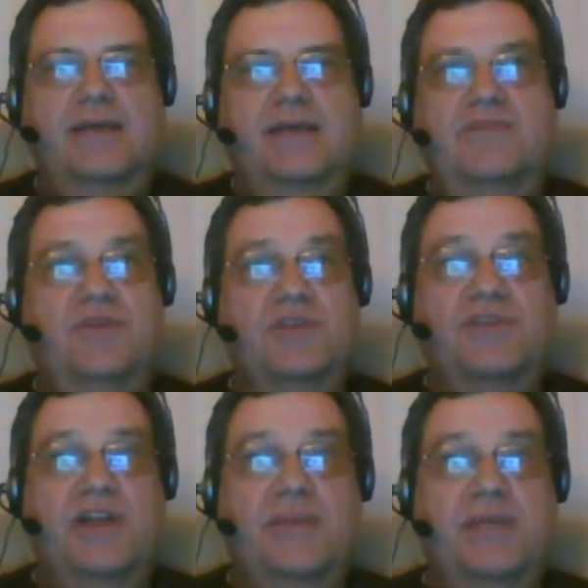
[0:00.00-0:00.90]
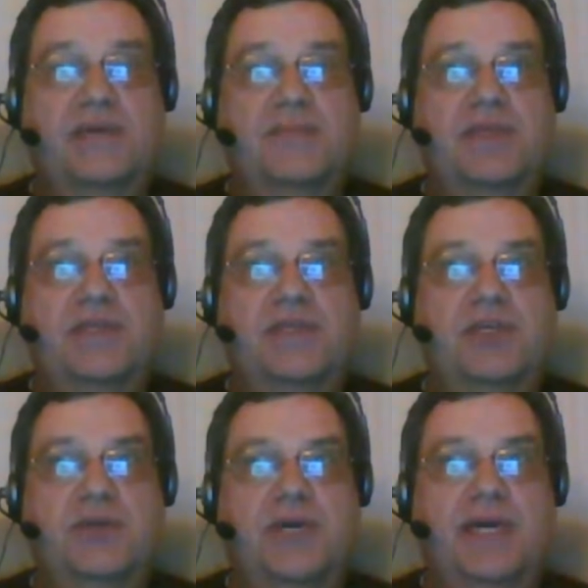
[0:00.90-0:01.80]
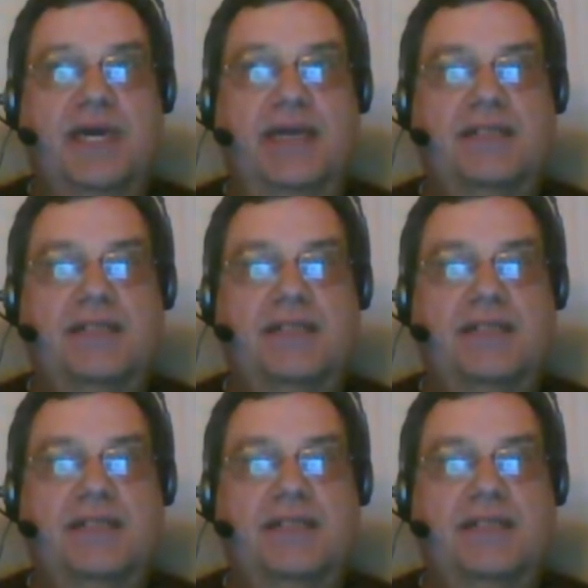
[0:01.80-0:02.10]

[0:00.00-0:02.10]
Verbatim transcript: And if I was developing something new, again,